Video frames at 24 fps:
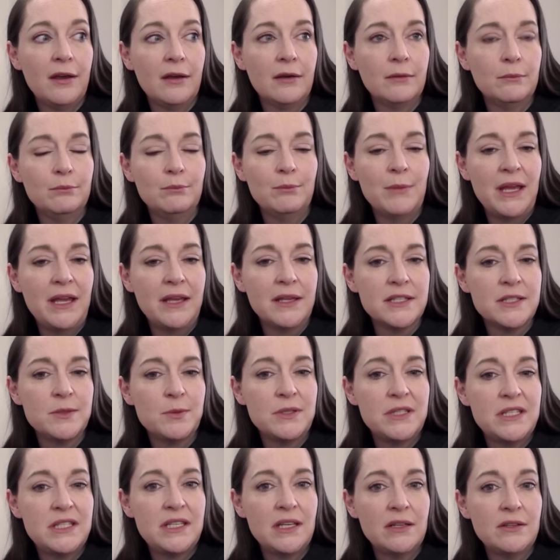My
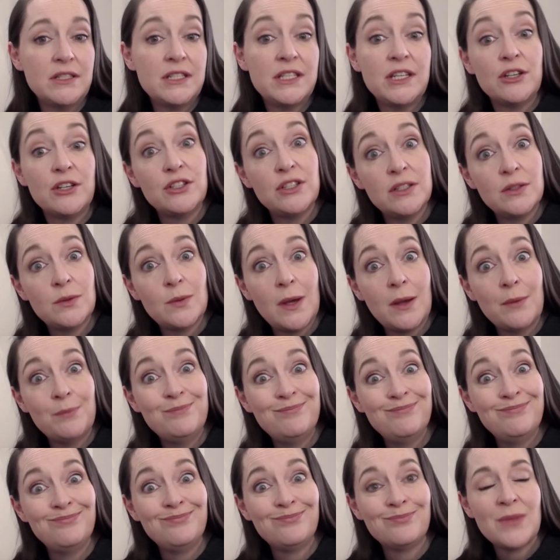husband's downstairs as well.
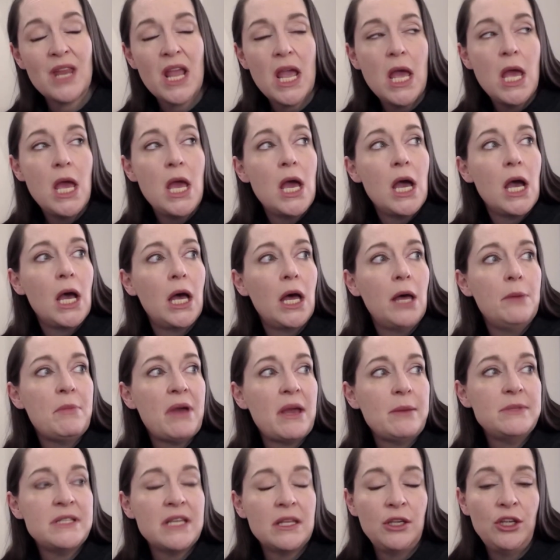I'm
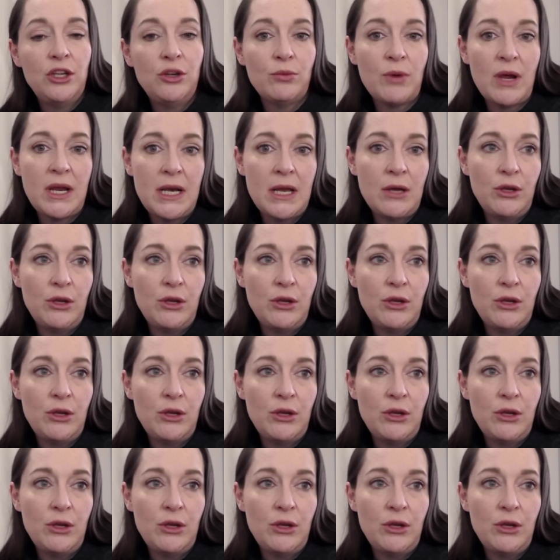telling you right now,